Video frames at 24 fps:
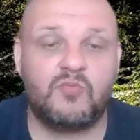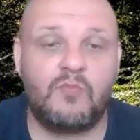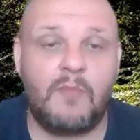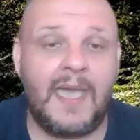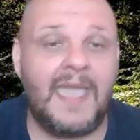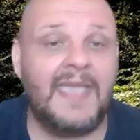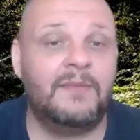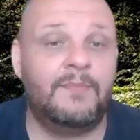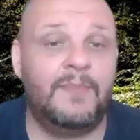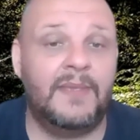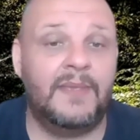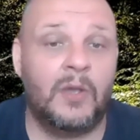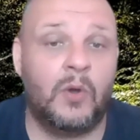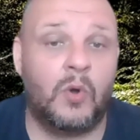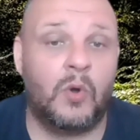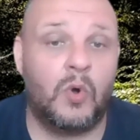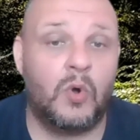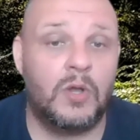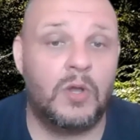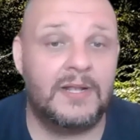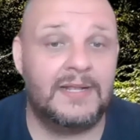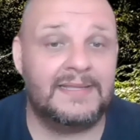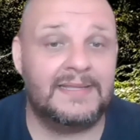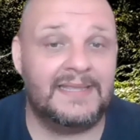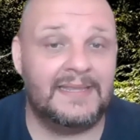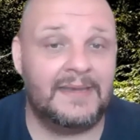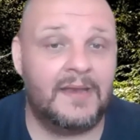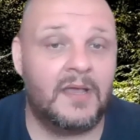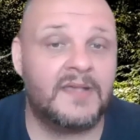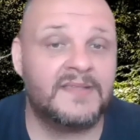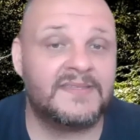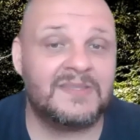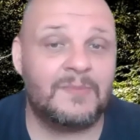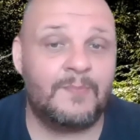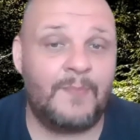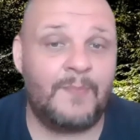might be holding
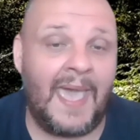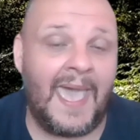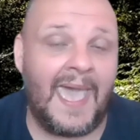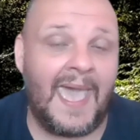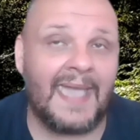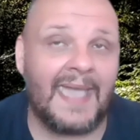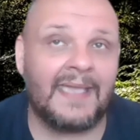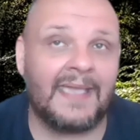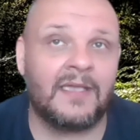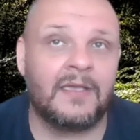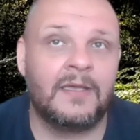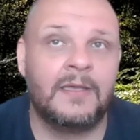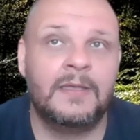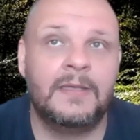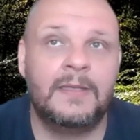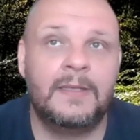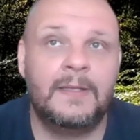us back